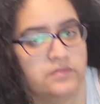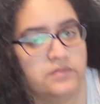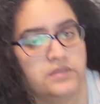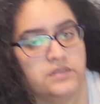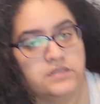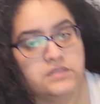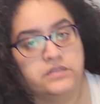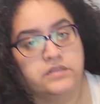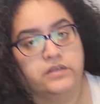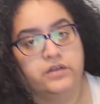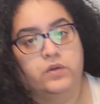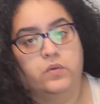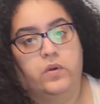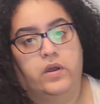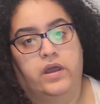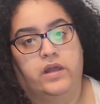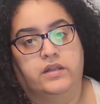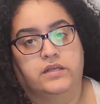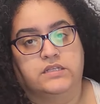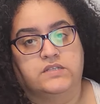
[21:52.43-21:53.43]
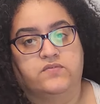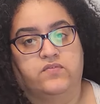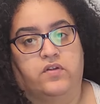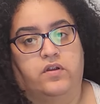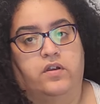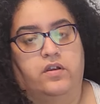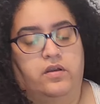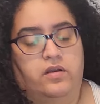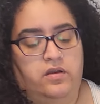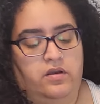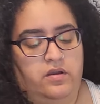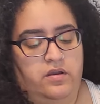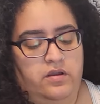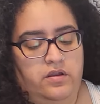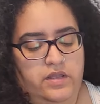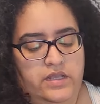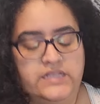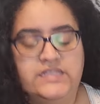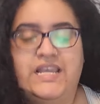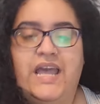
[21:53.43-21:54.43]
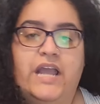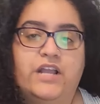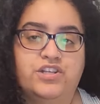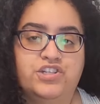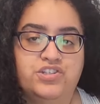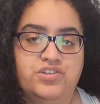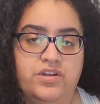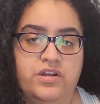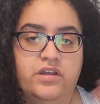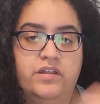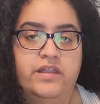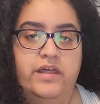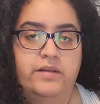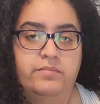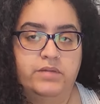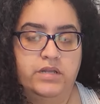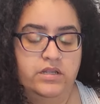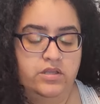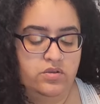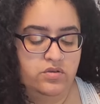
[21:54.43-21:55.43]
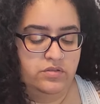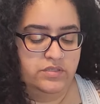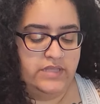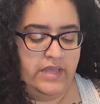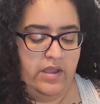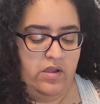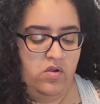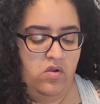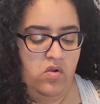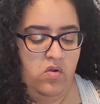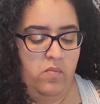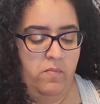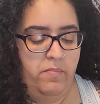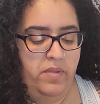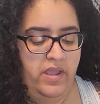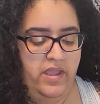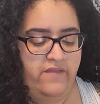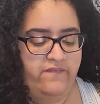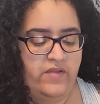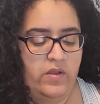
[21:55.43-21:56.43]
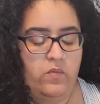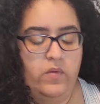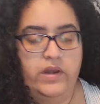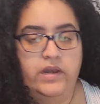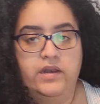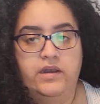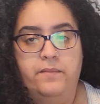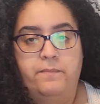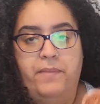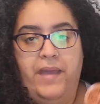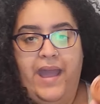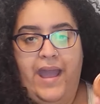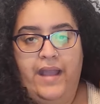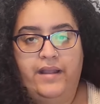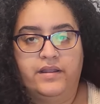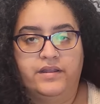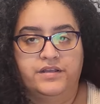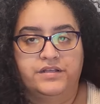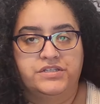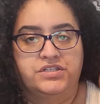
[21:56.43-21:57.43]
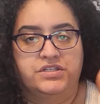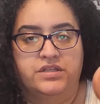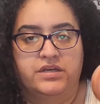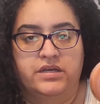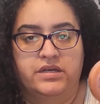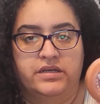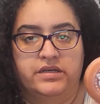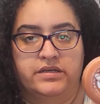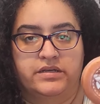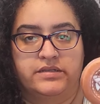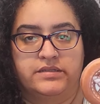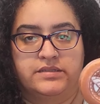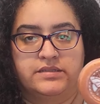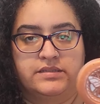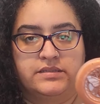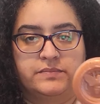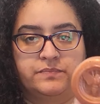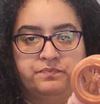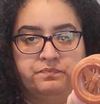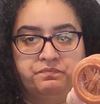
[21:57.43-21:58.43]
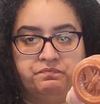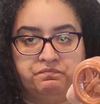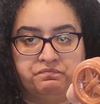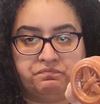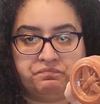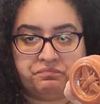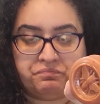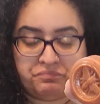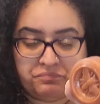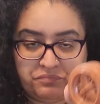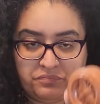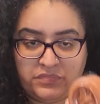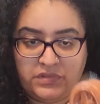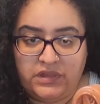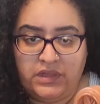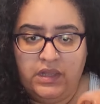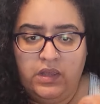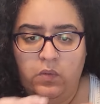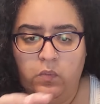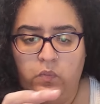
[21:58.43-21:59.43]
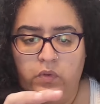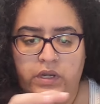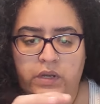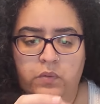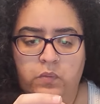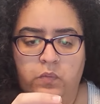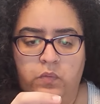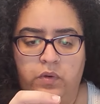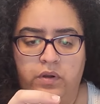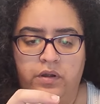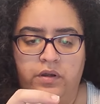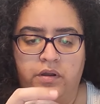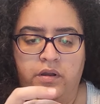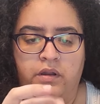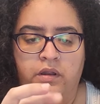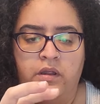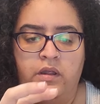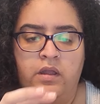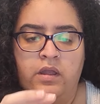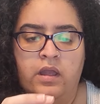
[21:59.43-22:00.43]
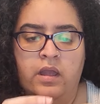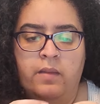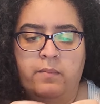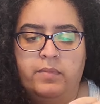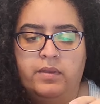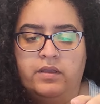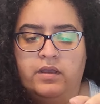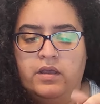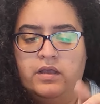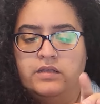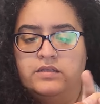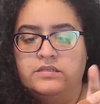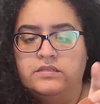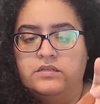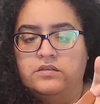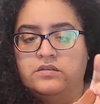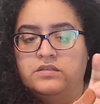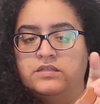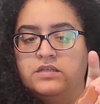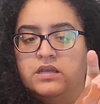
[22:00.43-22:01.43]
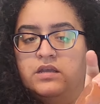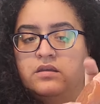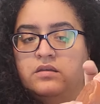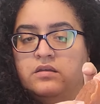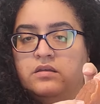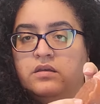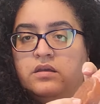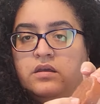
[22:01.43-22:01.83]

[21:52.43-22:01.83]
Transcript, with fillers: this little one is for, it's extra that I'm going to use at home, but if I wanted to package this, it wouldn't work because, see,